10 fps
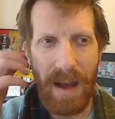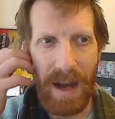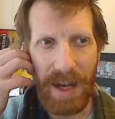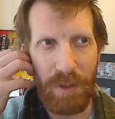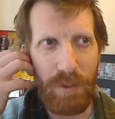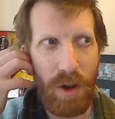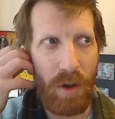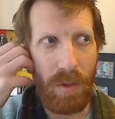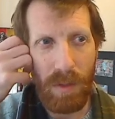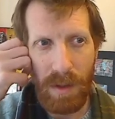I don't
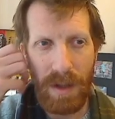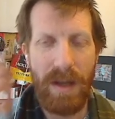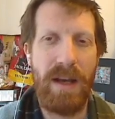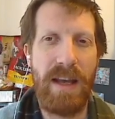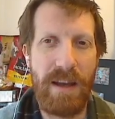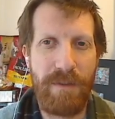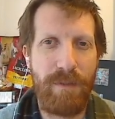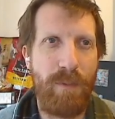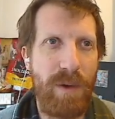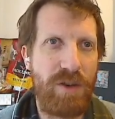know if
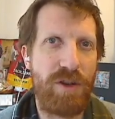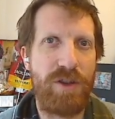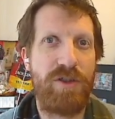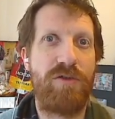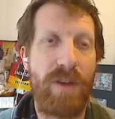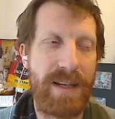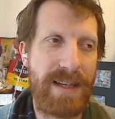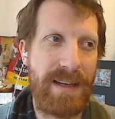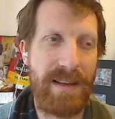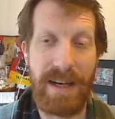we should
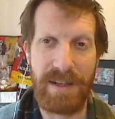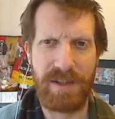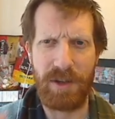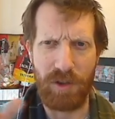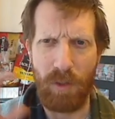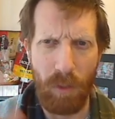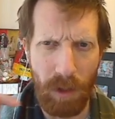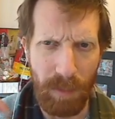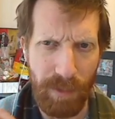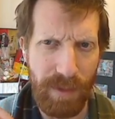stress that it's such a
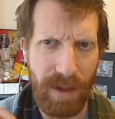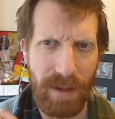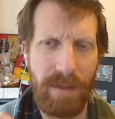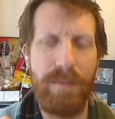horrible thing,